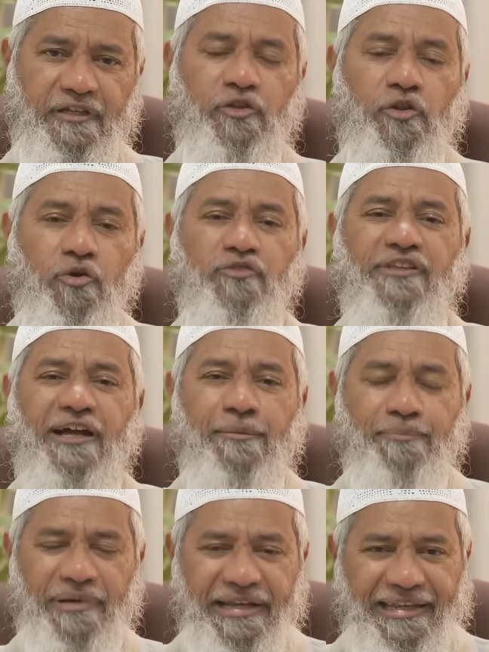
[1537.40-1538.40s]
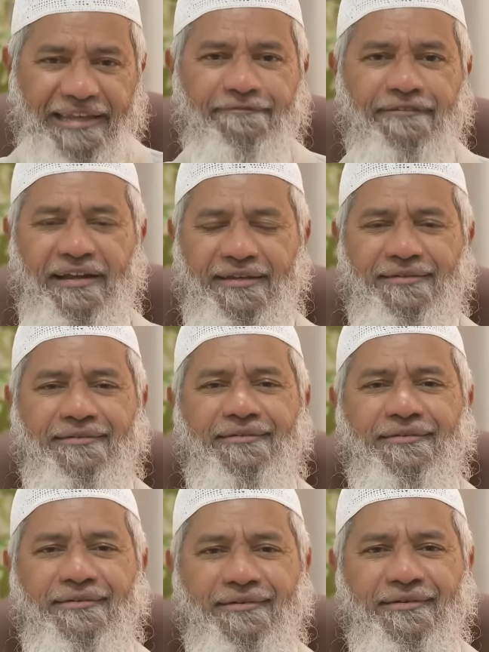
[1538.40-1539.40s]
the rows are completely filled
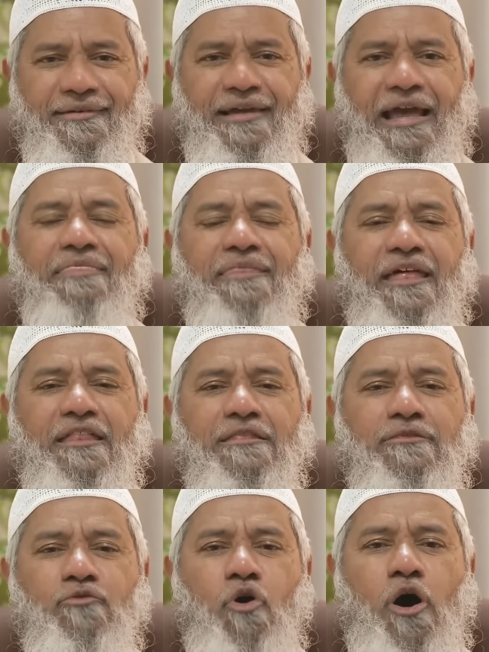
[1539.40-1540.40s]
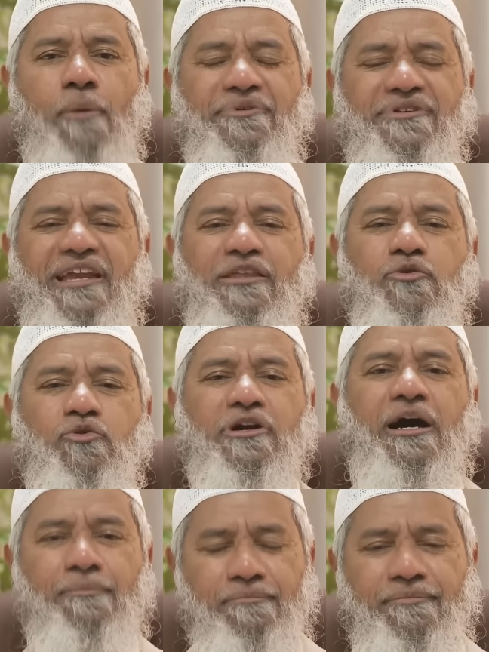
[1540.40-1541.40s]
and there is no option and you
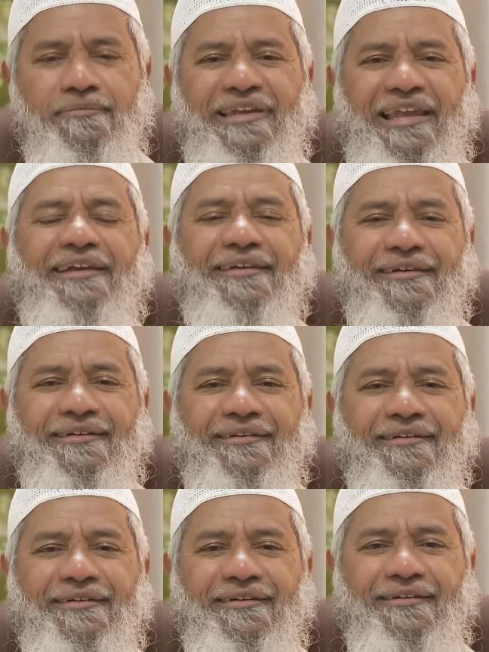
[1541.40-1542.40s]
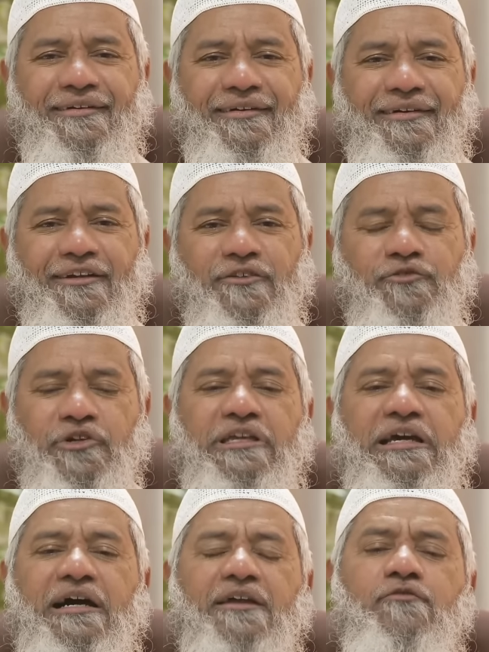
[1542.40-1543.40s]
come later, so
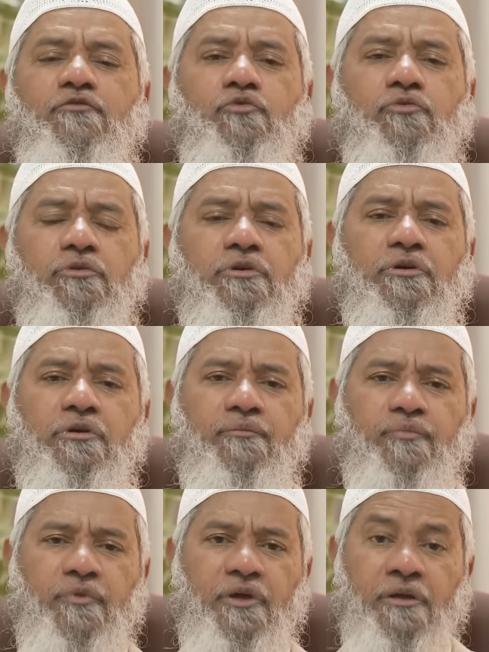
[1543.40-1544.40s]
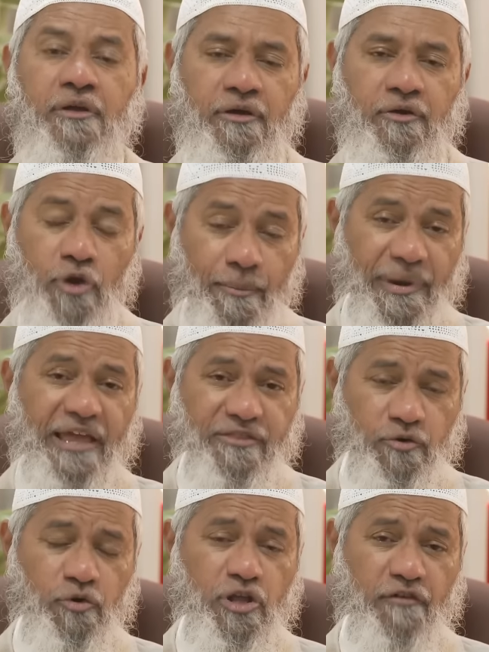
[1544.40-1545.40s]
here you apply
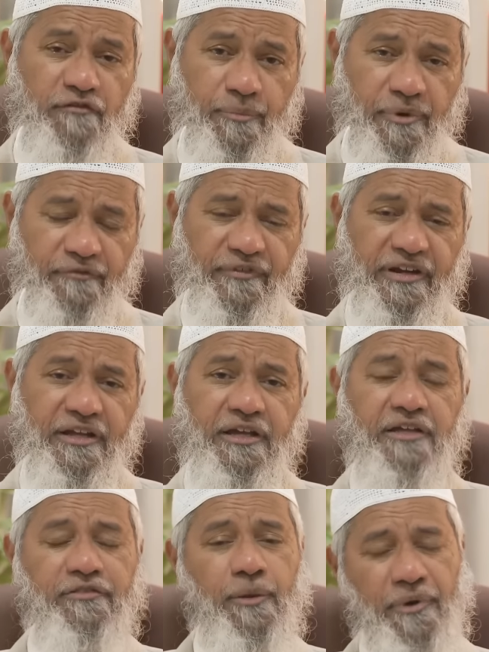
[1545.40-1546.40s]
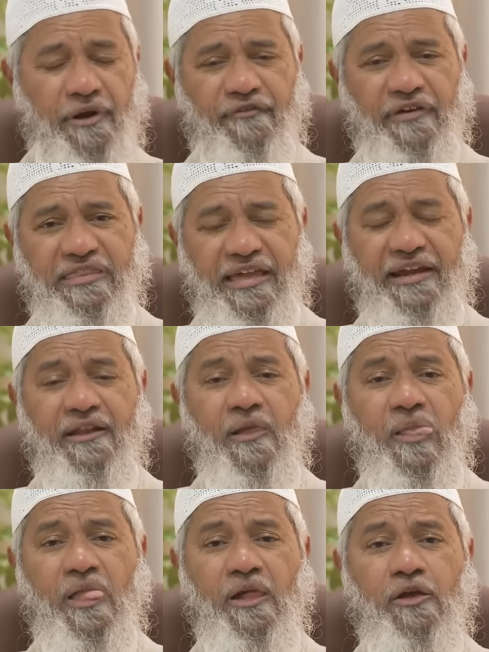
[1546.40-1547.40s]
the ruling of the Prophet. The Prophet
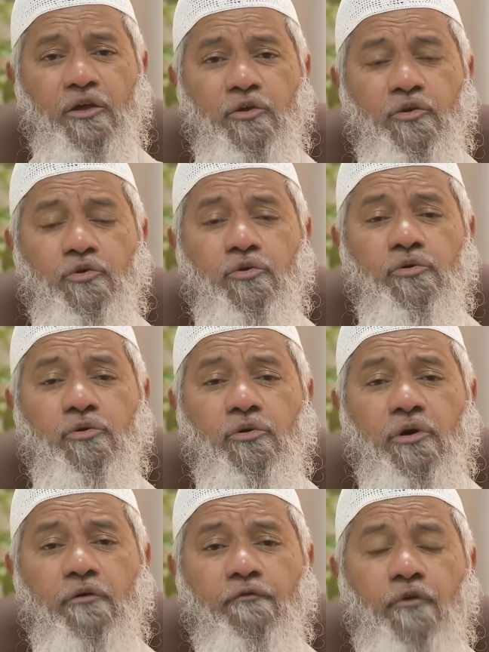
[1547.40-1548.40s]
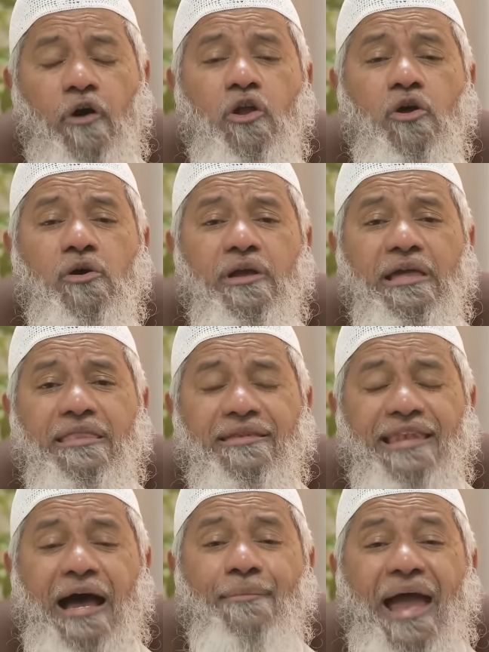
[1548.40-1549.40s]
said, you follow
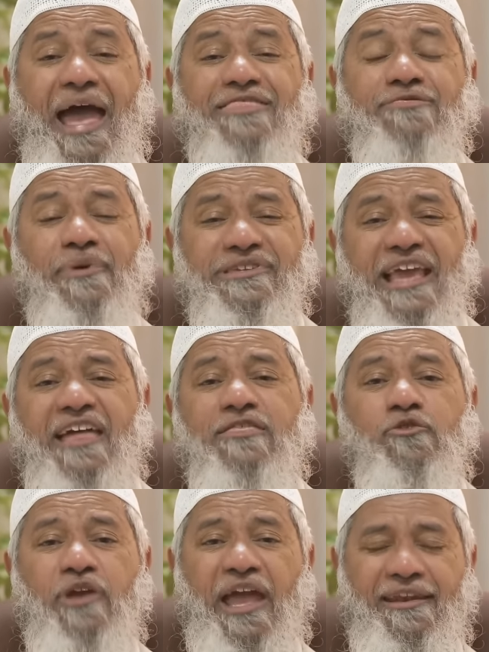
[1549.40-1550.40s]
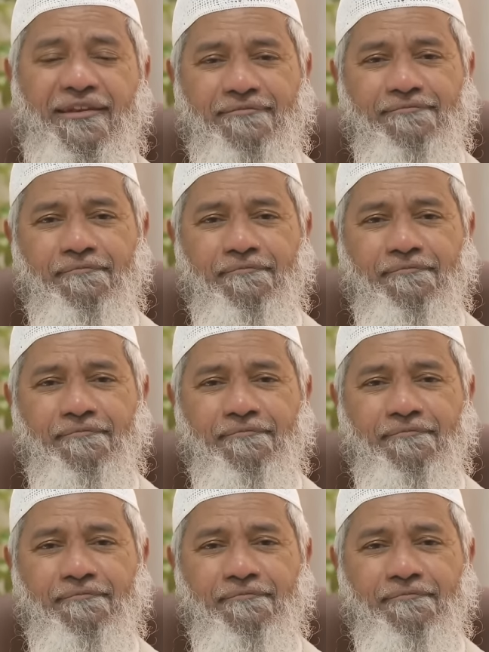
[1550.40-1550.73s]
Islam as much as you can.